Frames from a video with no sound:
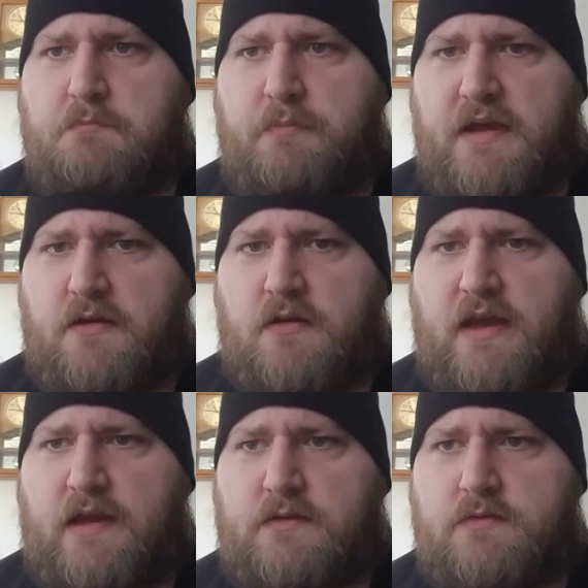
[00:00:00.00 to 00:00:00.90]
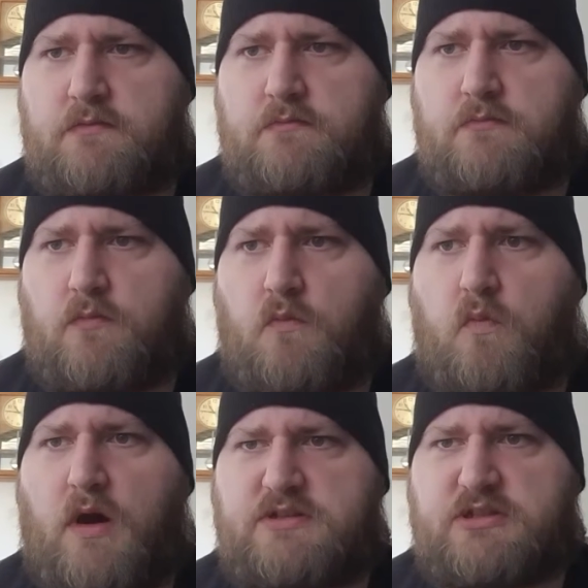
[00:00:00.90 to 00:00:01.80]
better at
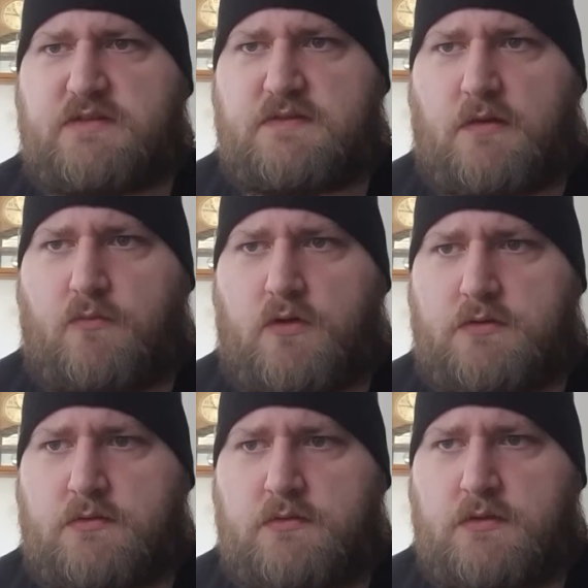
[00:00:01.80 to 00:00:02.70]
watching someone